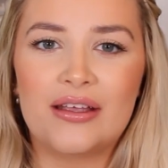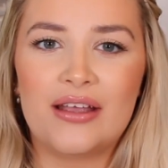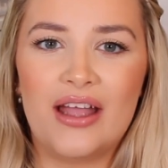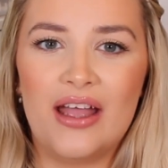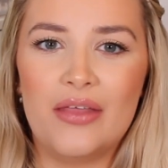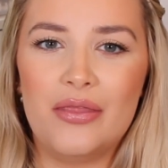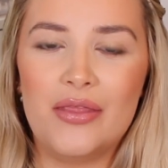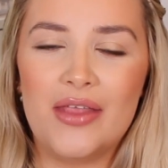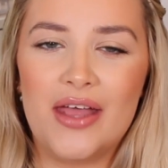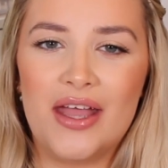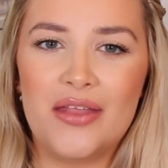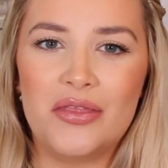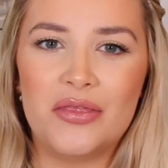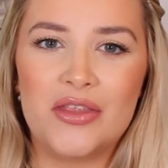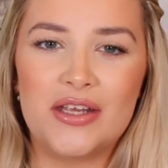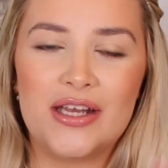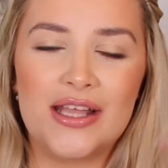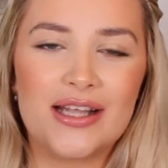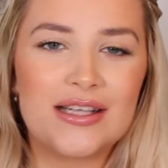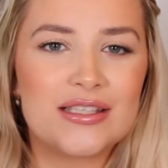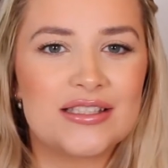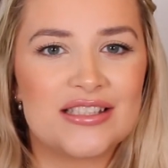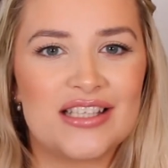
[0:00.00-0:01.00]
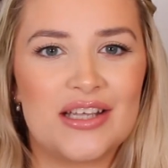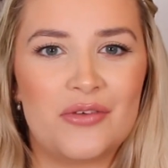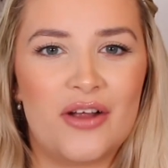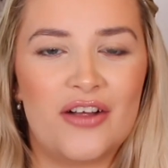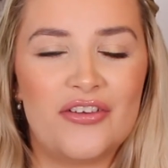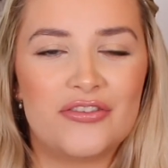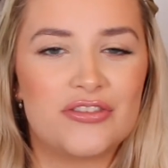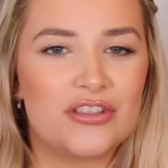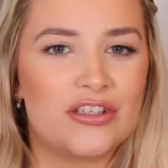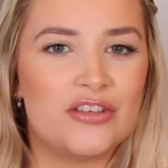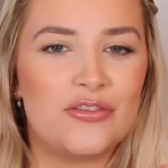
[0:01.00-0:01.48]
and then the next day
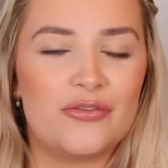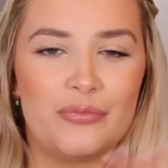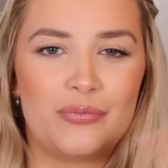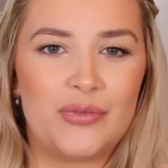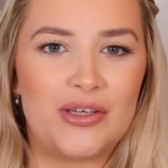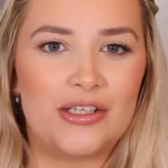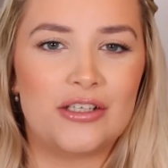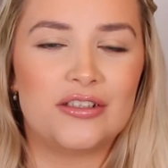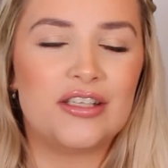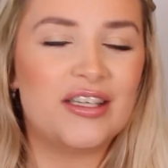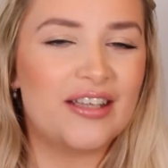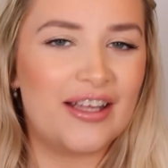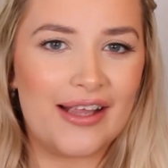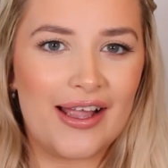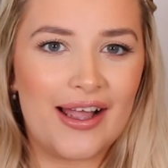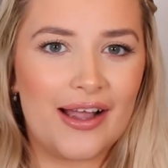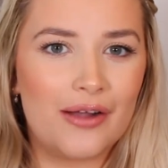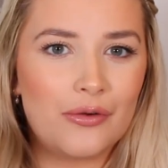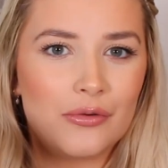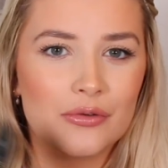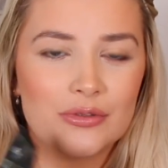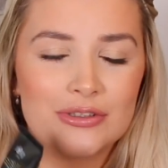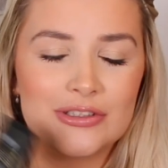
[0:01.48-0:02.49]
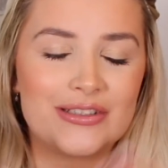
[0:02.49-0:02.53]
after you've been on your night out,